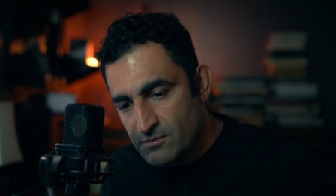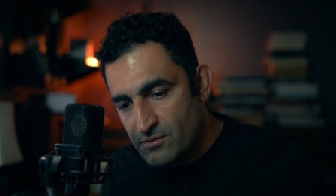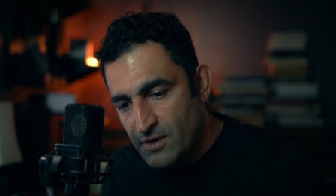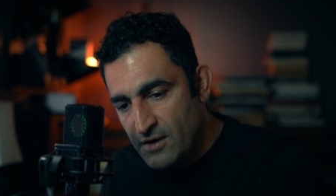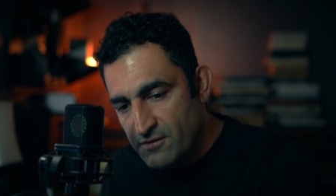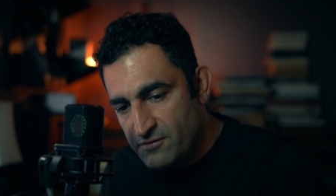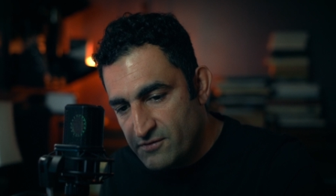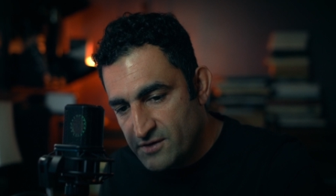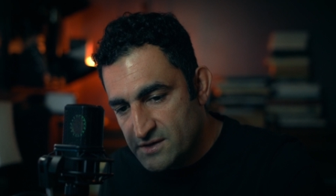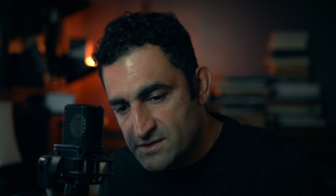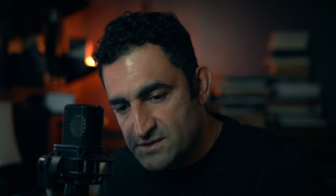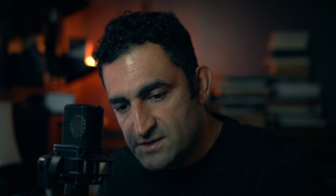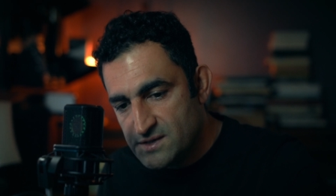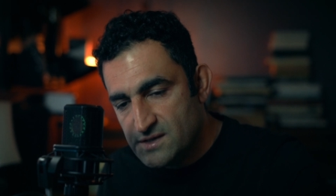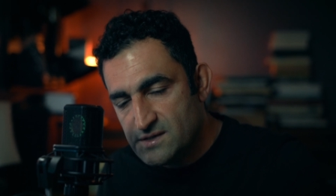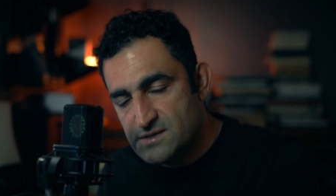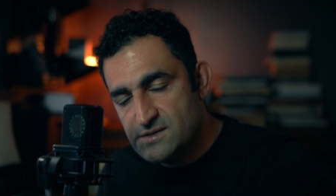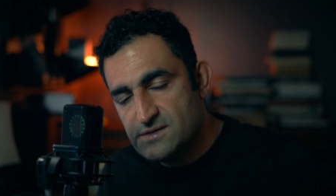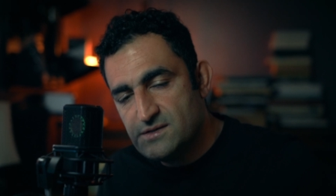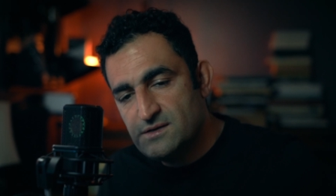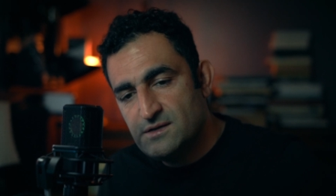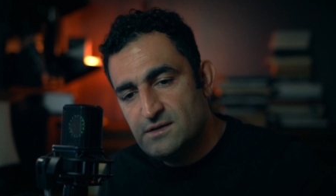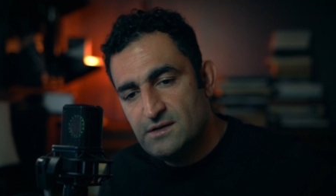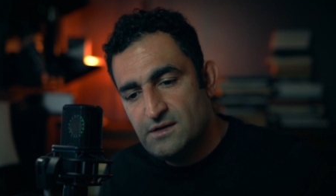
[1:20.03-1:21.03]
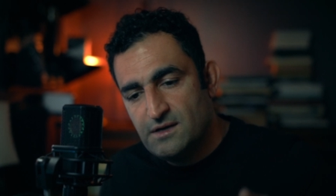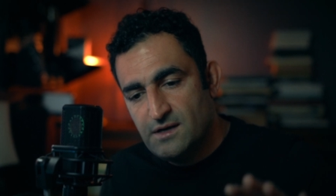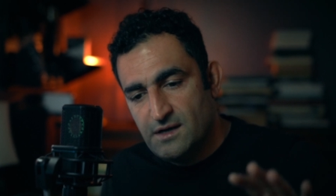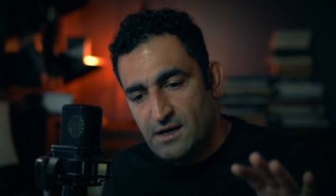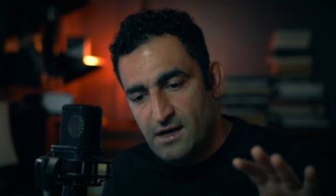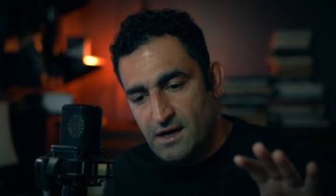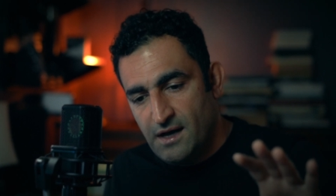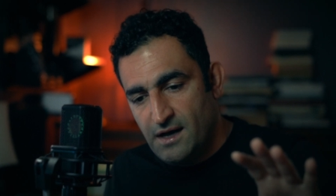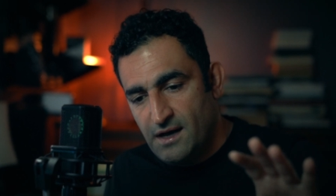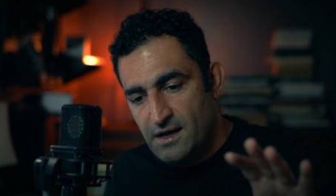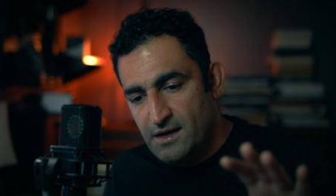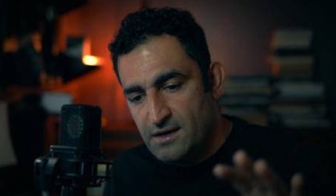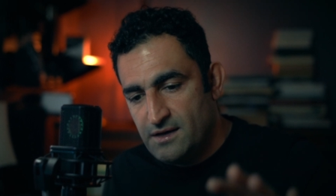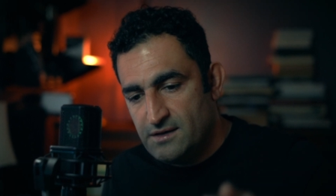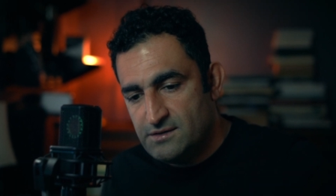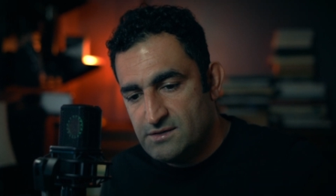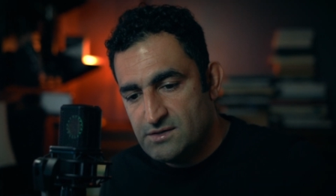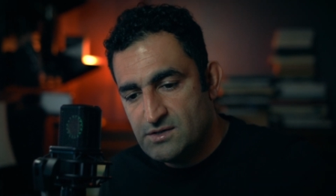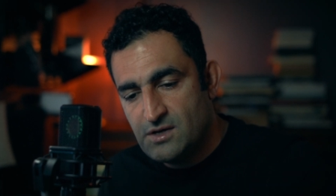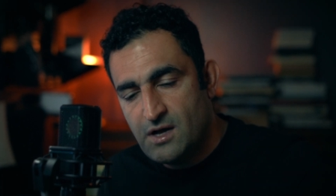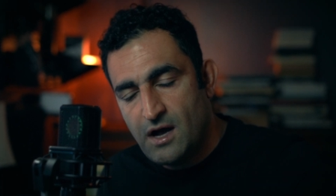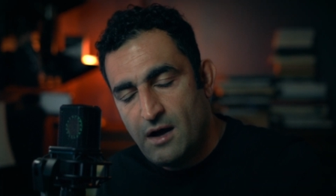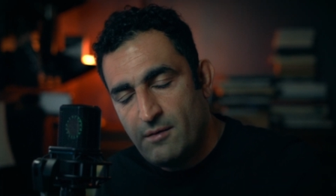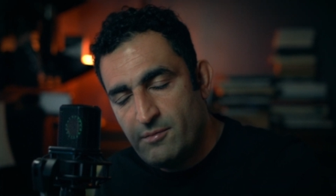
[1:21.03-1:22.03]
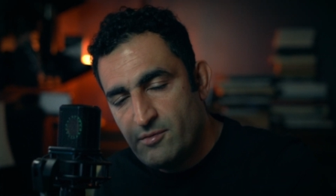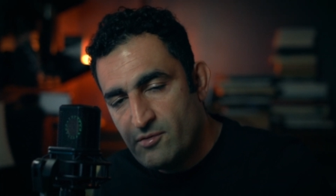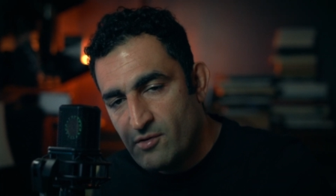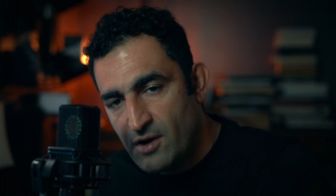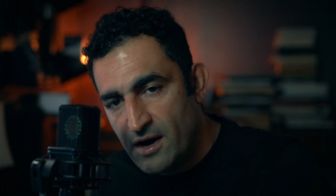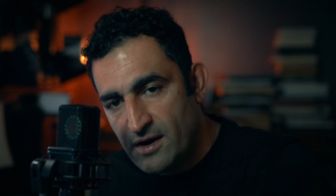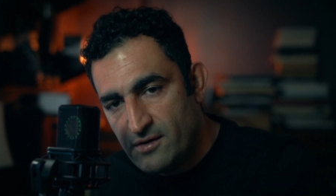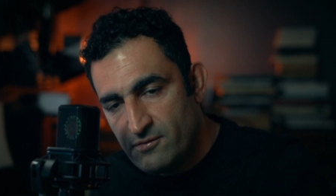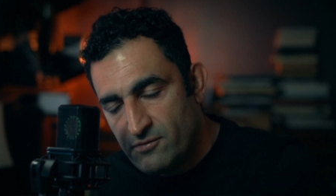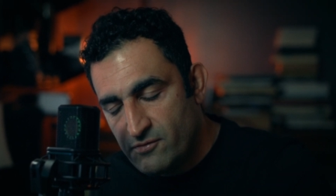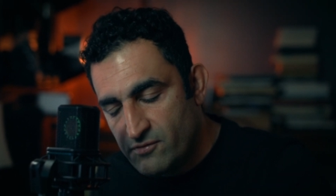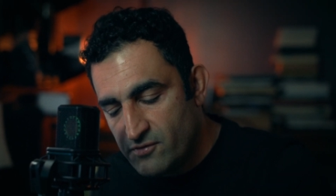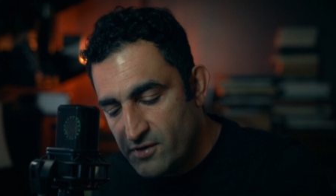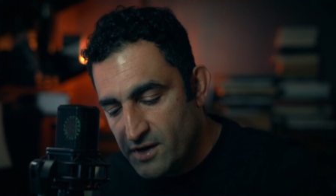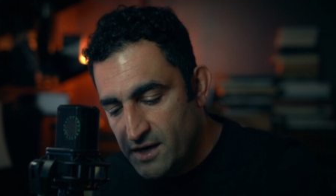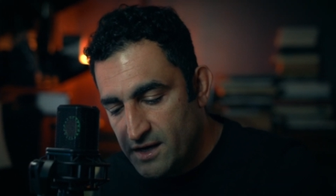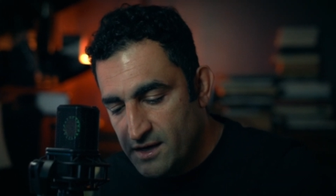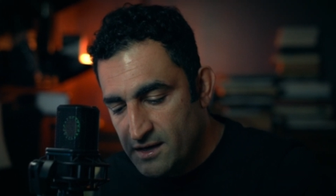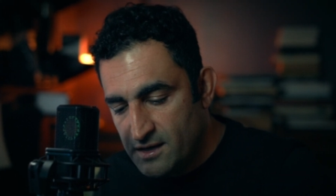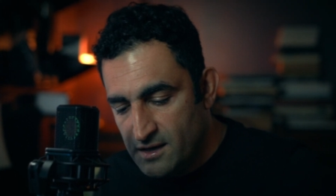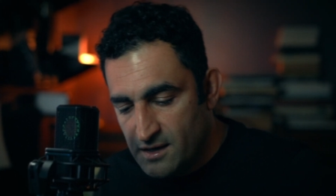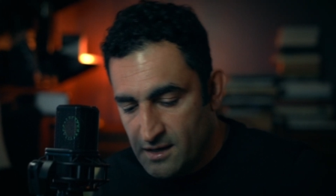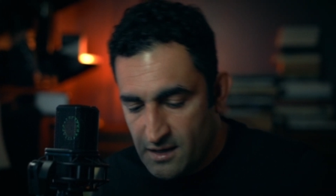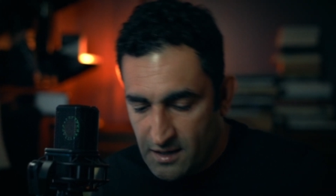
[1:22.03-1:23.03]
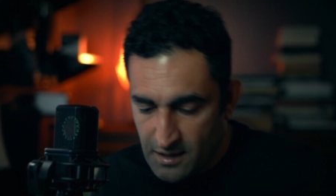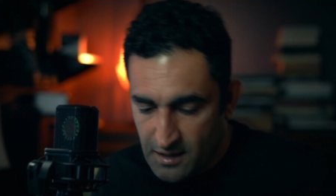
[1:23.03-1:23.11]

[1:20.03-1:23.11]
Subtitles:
references, and it's copyright free.